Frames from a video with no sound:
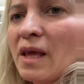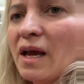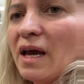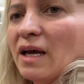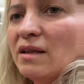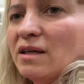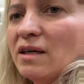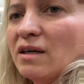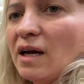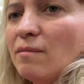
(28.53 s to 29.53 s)
And
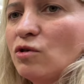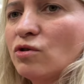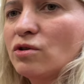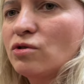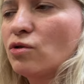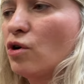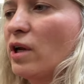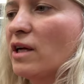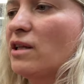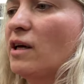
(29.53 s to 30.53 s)
uh, I'm going to
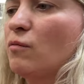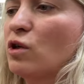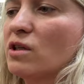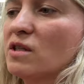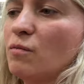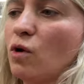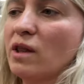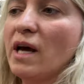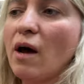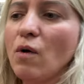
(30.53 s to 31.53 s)
connect them with a small
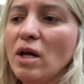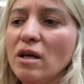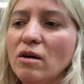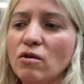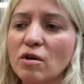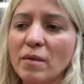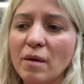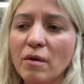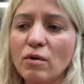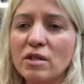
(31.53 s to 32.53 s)
dowel or
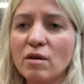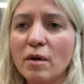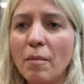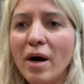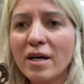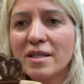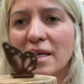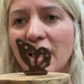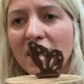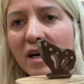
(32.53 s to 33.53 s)
maybe with some
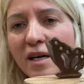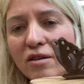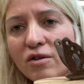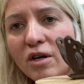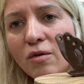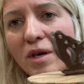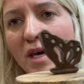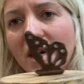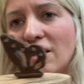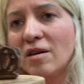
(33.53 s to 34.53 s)
epoxy. I don't know
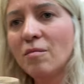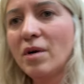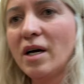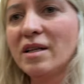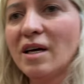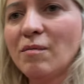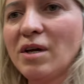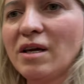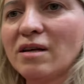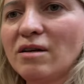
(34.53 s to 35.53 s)
yet, but I
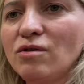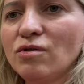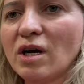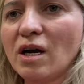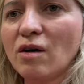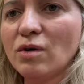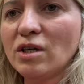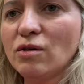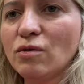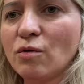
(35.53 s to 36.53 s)
mean, look how
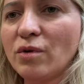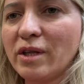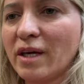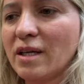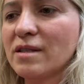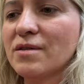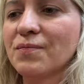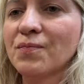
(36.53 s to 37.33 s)
adorable that is.